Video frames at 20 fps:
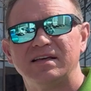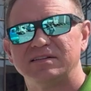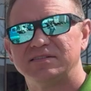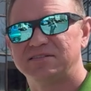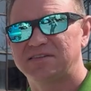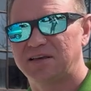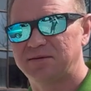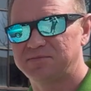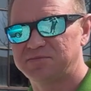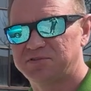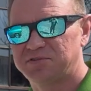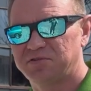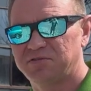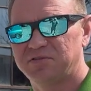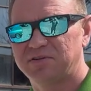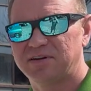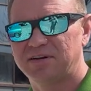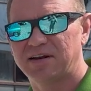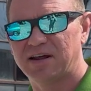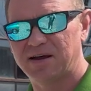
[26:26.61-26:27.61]
Tim
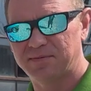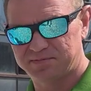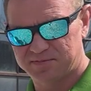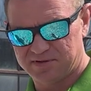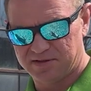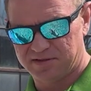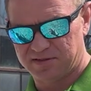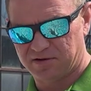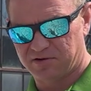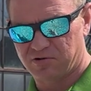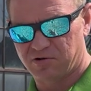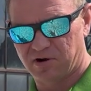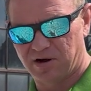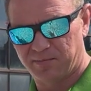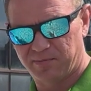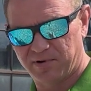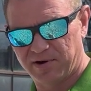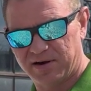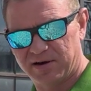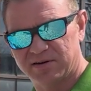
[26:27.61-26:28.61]
tuned it up, did the
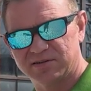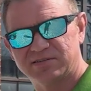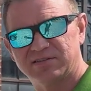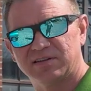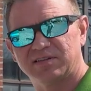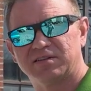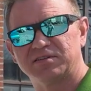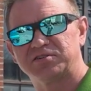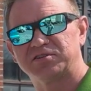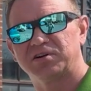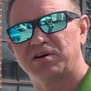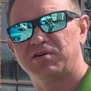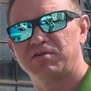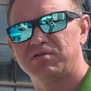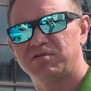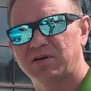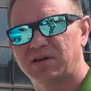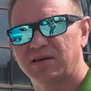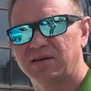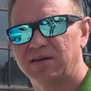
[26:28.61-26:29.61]
carburetors, did the
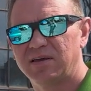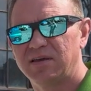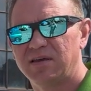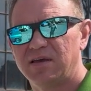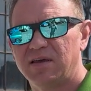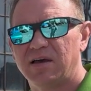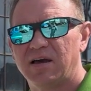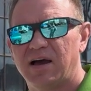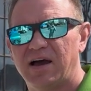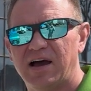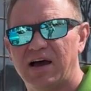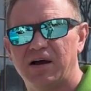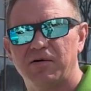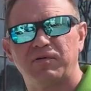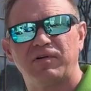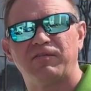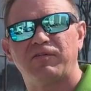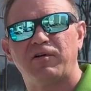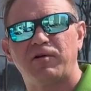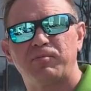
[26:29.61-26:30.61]
choke.
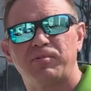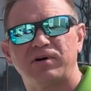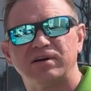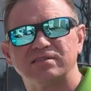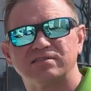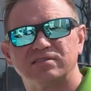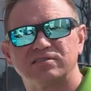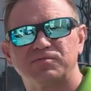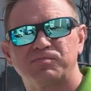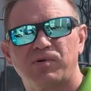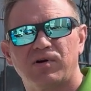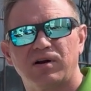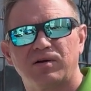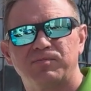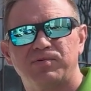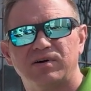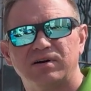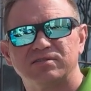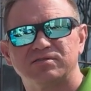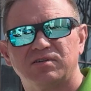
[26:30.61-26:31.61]
We replaced the spark
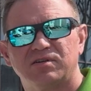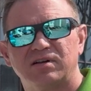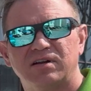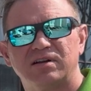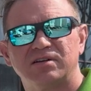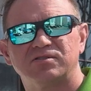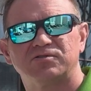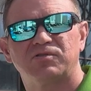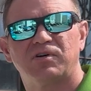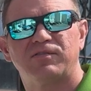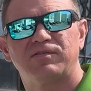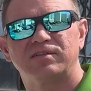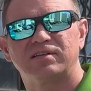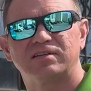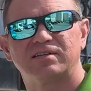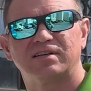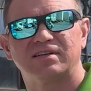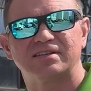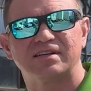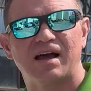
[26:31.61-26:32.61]
plugs on it, drove it to
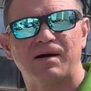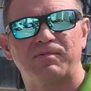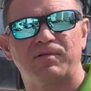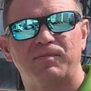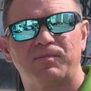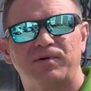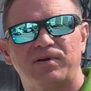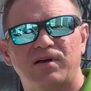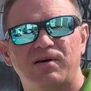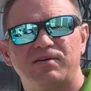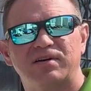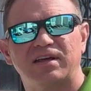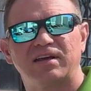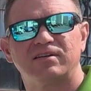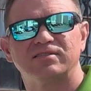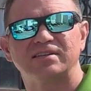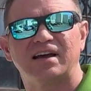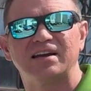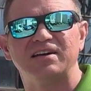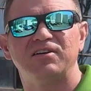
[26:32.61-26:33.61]
the top of the pagoda, and he
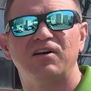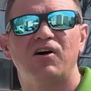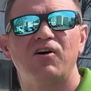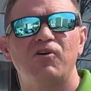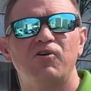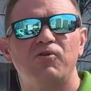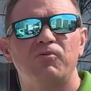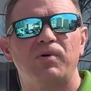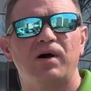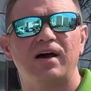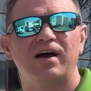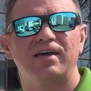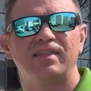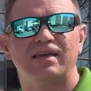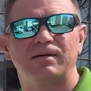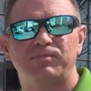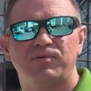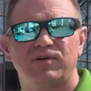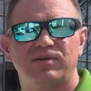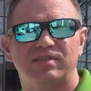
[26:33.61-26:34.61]
goes, I know why
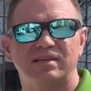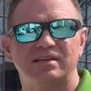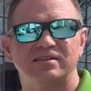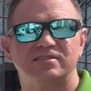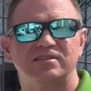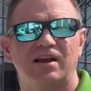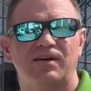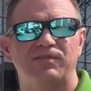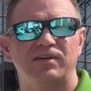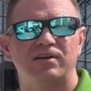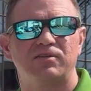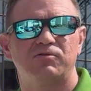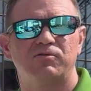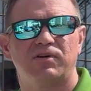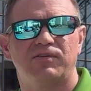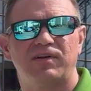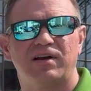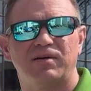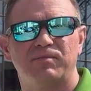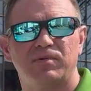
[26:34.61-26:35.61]
they put these Chevy
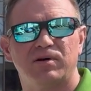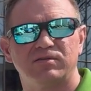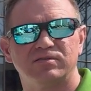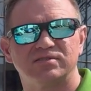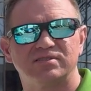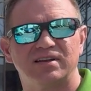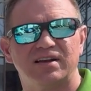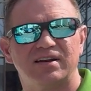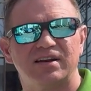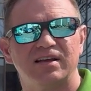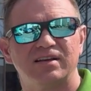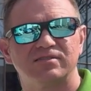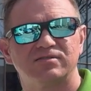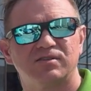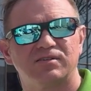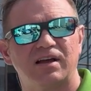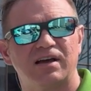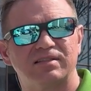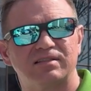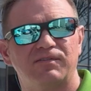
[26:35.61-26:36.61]
Corvair motors in it.
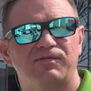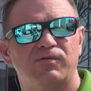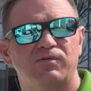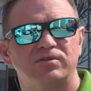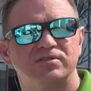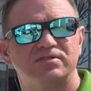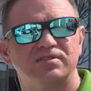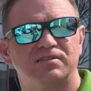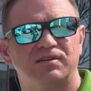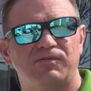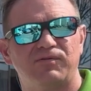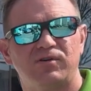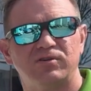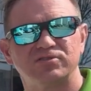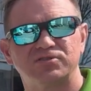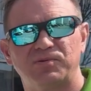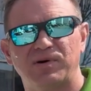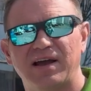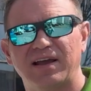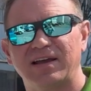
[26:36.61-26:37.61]
Took out the 4-cylinder
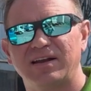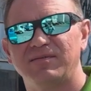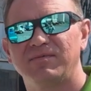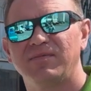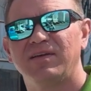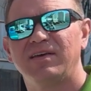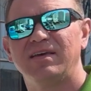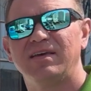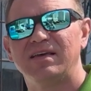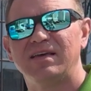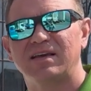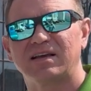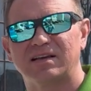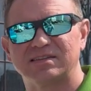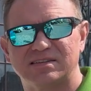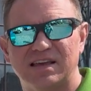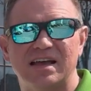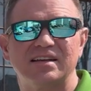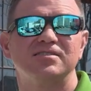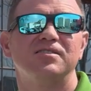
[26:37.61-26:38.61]
Volkswagen
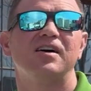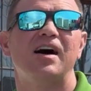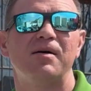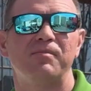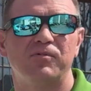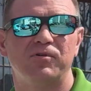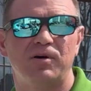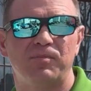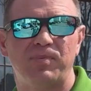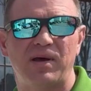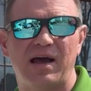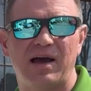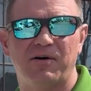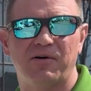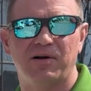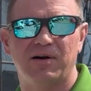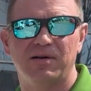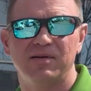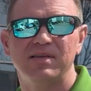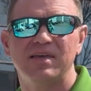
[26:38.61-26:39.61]
because it has a lot more
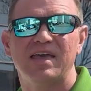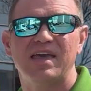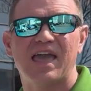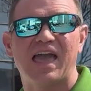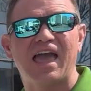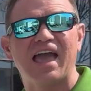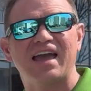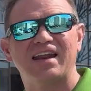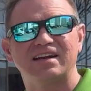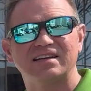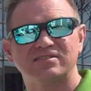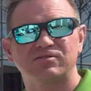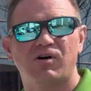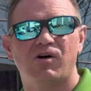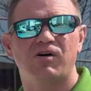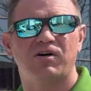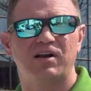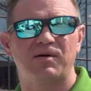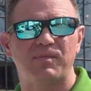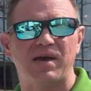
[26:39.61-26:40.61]
power. And it's
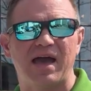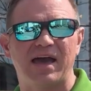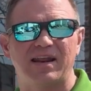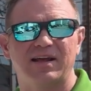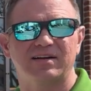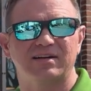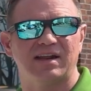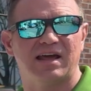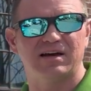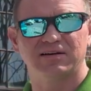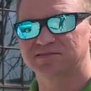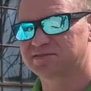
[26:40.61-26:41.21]
automatic now.